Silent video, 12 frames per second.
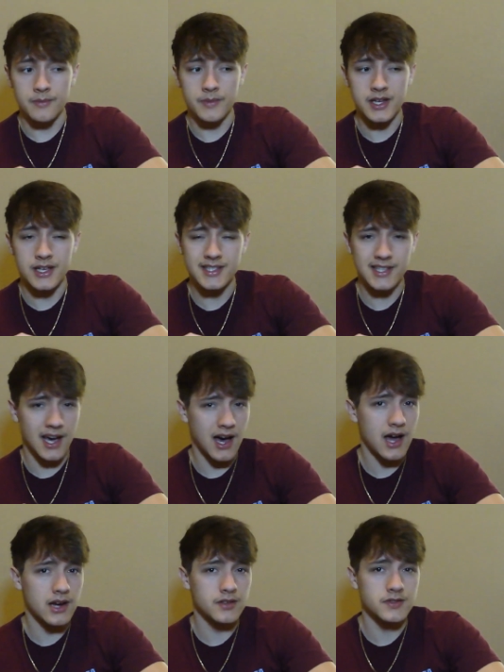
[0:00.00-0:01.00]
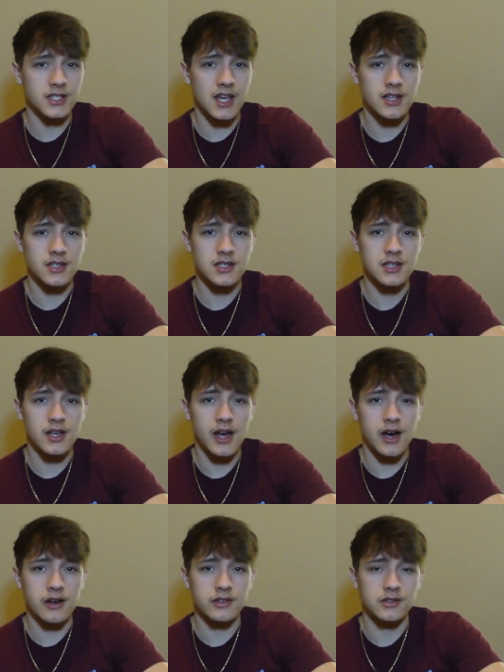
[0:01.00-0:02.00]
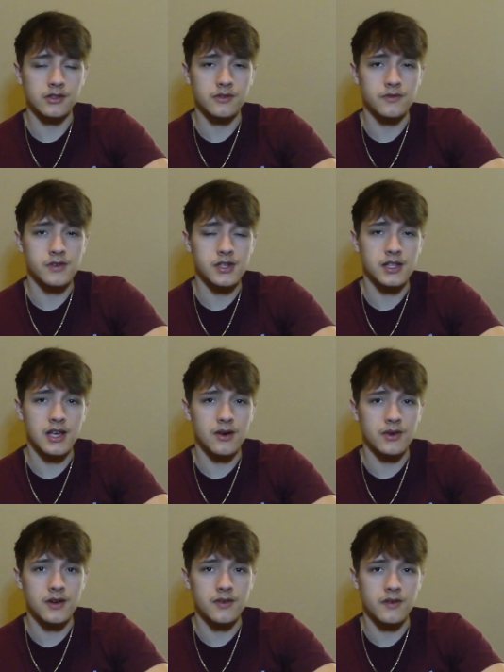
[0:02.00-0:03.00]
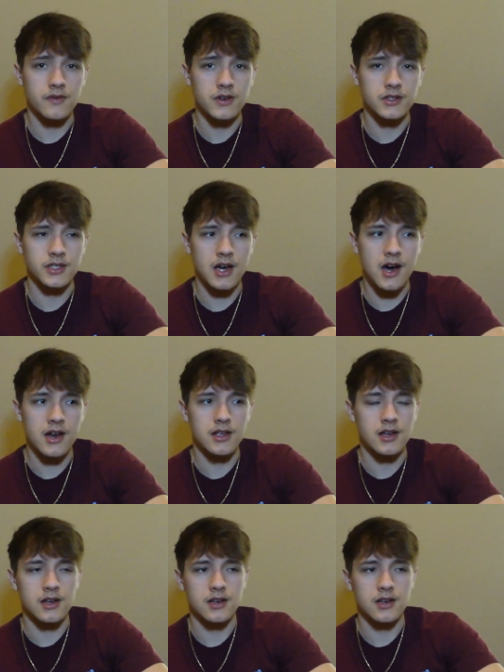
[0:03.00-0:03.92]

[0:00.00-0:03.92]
It is kind of sketchy. I was a little freaked out whenever I first got it.